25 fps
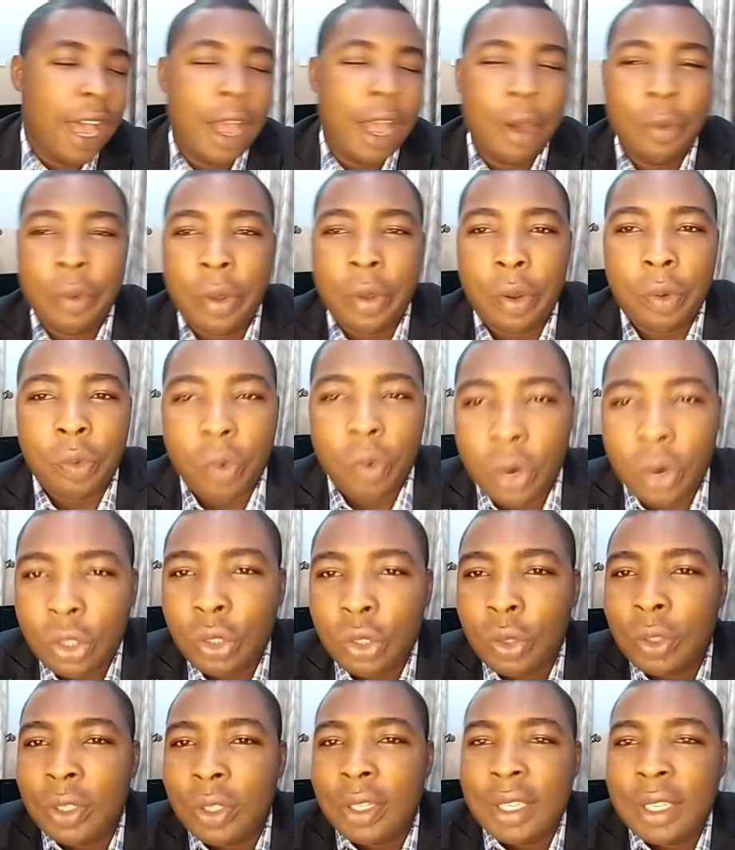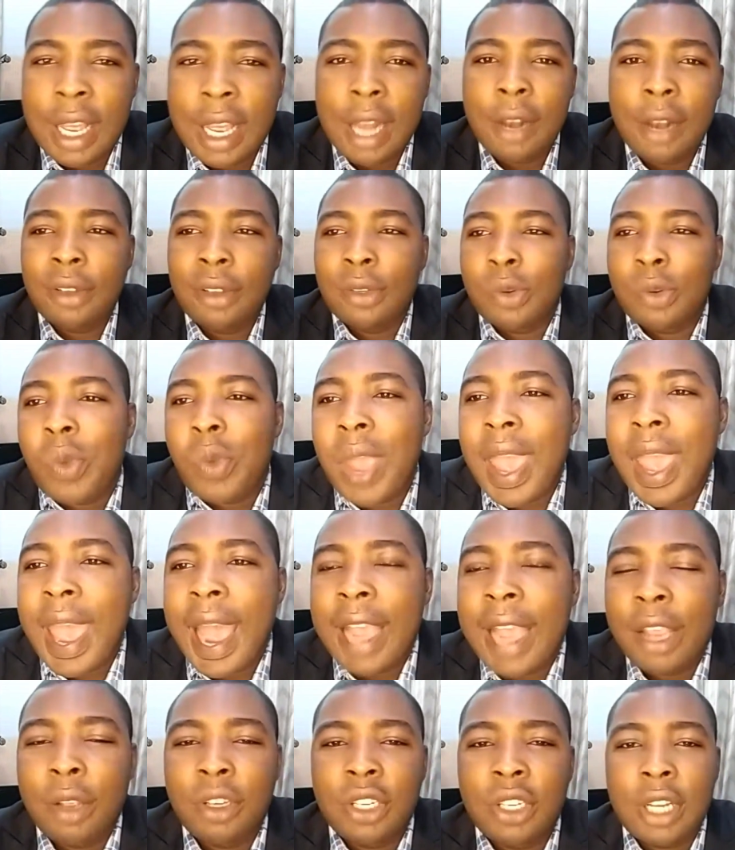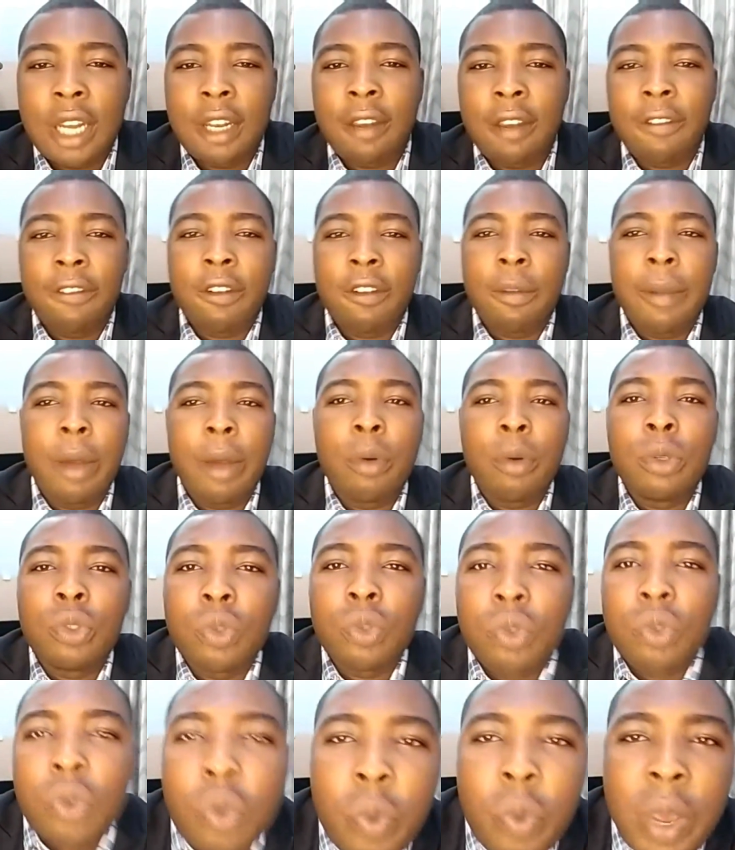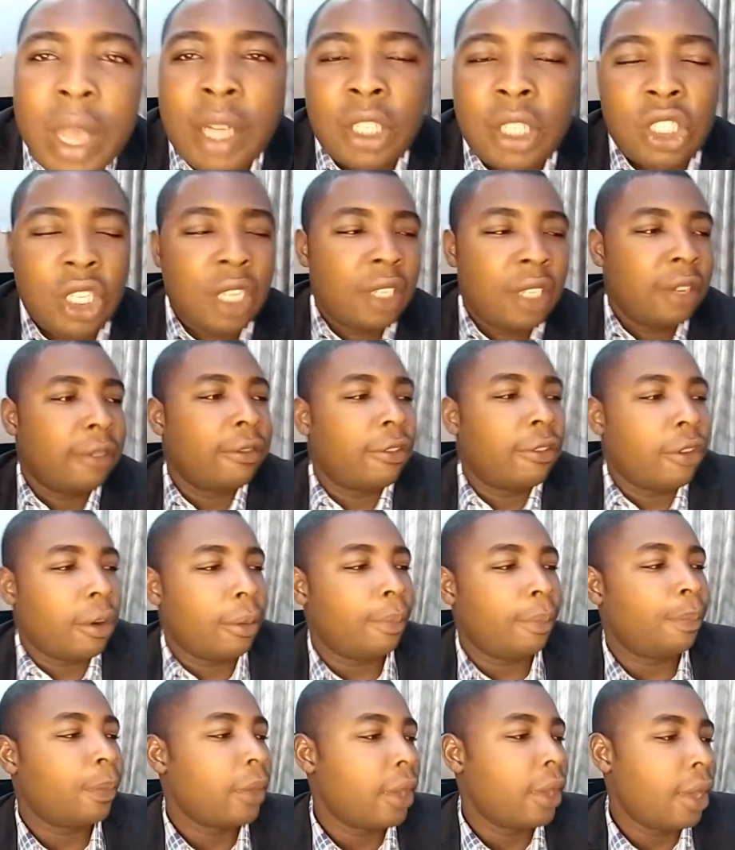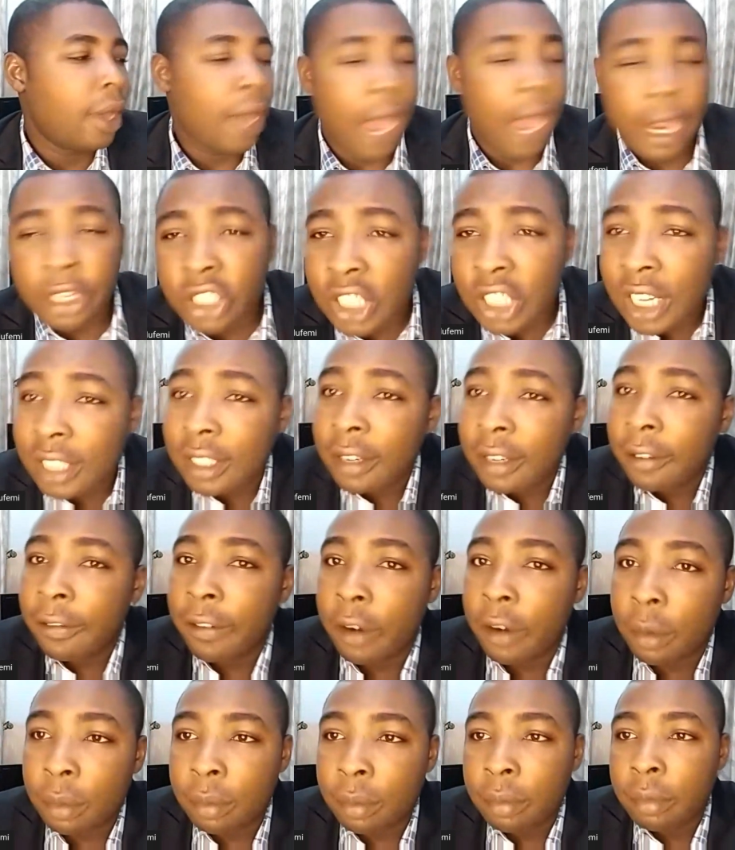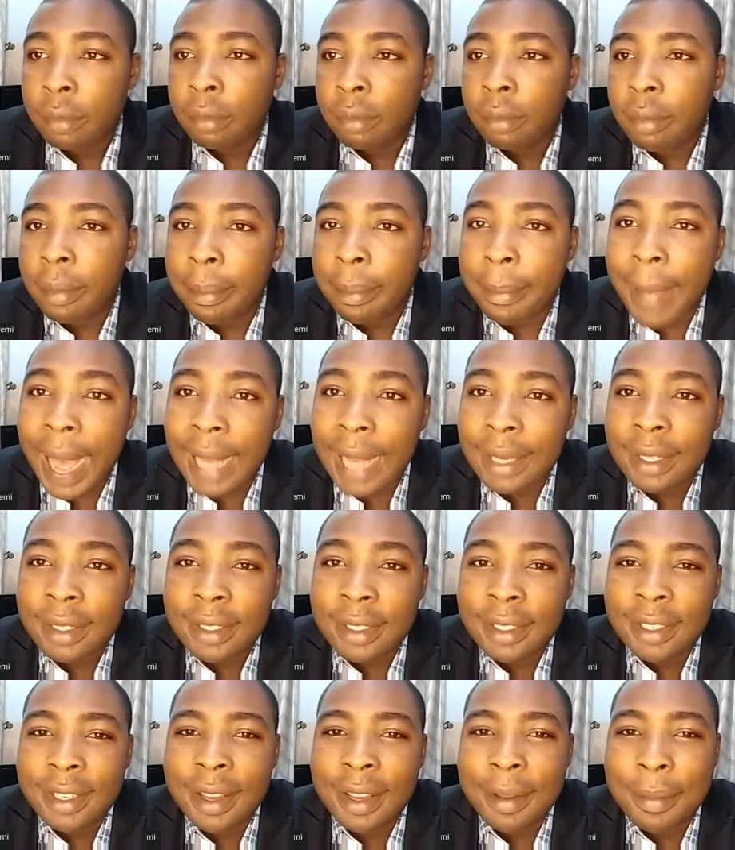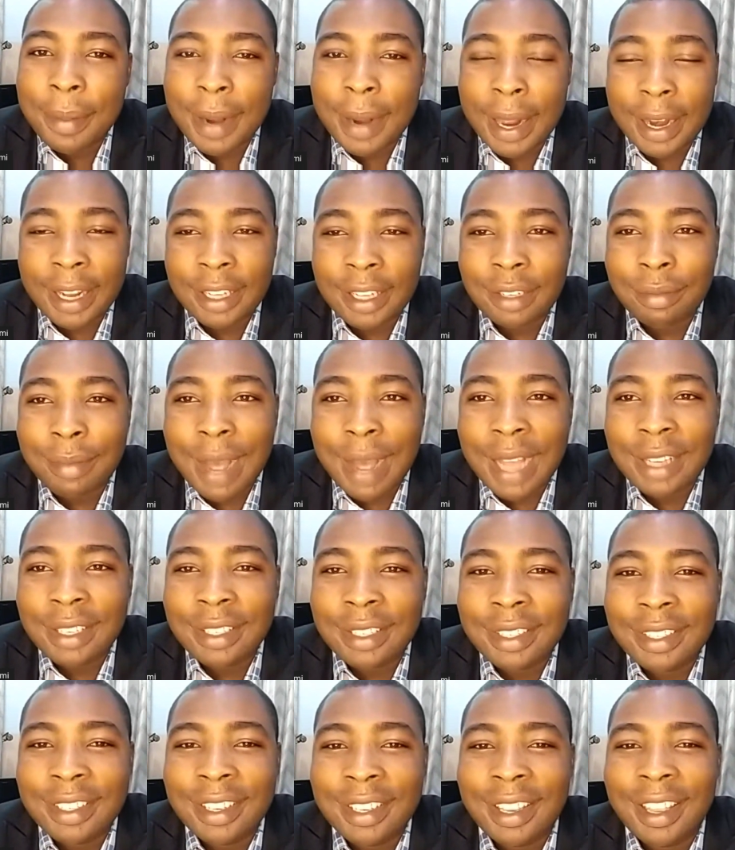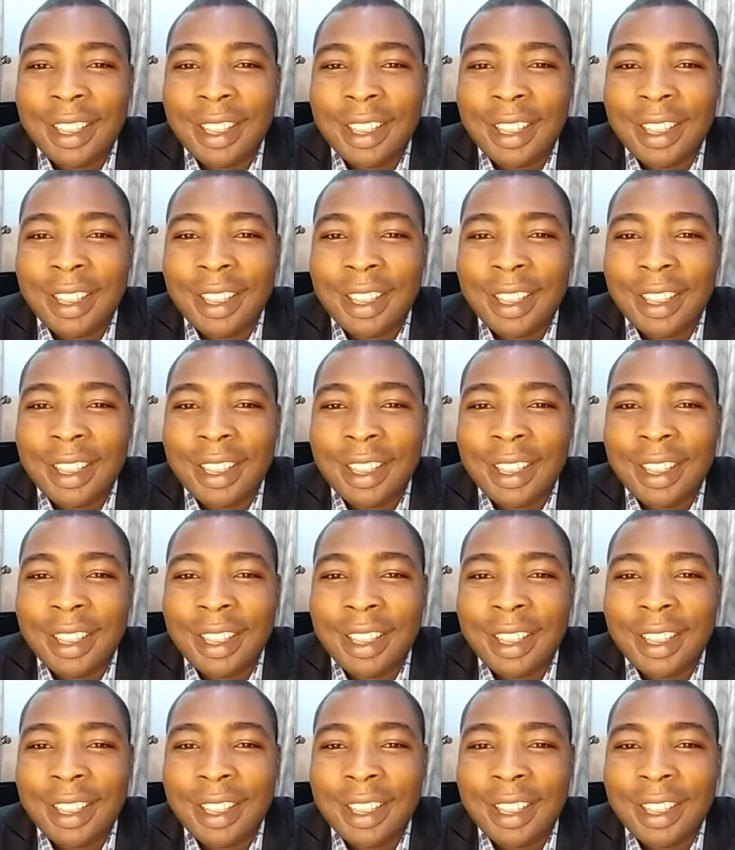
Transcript: We want you to tell us where are you chatting from. I want to know where you're chatting from. Are you chatting from Mars, planet Mars?